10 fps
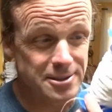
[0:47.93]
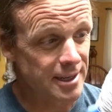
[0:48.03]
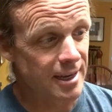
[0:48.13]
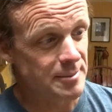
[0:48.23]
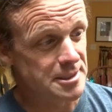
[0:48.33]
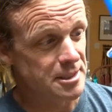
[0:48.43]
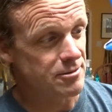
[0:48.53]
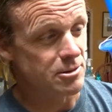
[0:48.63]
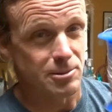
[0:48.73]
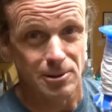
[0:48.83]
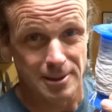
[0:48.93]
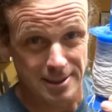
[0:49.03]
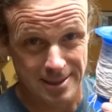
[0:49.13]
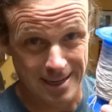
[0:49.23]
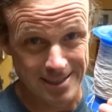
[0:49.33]
I got myself a roll
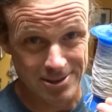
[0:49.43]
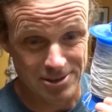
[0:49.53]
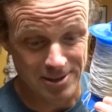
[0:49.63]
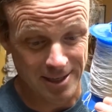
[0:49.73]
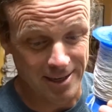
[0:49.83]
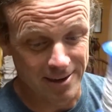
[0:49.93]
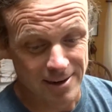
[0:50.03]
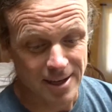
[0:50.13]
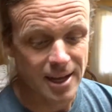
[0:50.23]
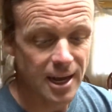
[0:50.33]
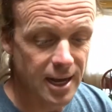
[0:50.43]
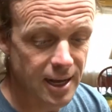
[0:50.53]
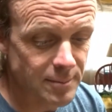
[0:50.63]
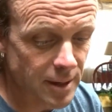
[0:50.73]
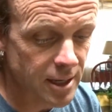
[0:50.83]
of kite string here.
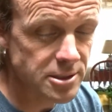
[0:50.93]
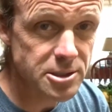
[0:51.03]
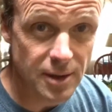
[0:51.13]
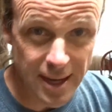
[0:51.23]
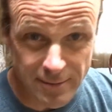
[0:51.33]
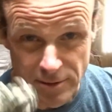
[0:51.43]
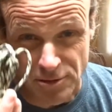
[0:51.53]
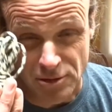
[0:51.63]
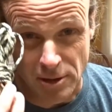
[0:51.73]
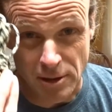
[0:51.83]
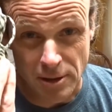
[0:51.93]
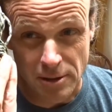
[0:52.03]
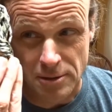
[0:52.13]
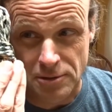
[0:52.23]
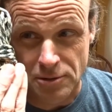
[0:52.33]
I also have
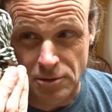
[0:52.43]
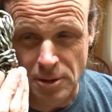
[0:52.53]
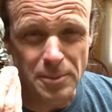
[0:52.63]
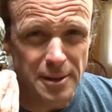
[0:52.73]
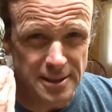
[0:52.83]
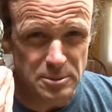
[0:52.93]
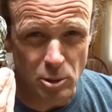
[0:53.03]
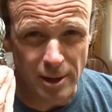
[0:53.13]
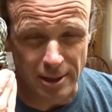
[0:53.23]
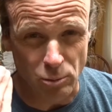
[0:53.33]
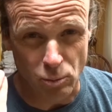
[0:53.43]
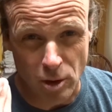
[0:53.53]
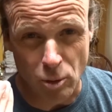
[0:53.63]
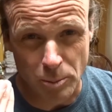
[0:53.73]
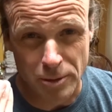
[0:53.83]
something that's more like
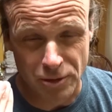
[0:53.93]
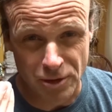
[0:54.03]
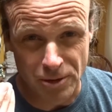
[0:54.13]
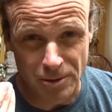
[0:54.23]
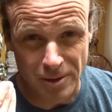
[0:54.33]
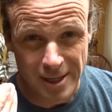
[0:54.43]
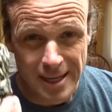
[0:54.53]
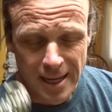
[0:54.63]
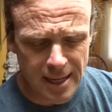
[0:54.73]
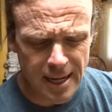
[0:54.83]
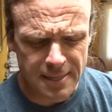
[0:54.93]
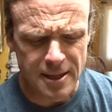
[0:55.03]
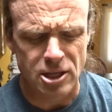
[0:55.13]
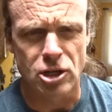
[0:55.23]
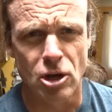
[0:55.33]
rope too, and I
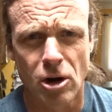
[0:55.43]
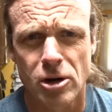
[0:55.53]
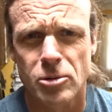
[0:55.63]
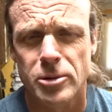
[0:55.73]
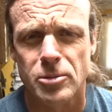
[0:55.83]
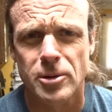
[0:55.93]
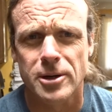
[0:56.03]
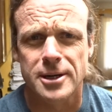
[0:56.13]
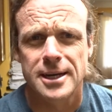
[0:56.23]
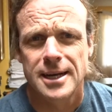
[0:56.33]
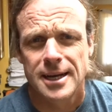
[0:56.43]
think yarn would work.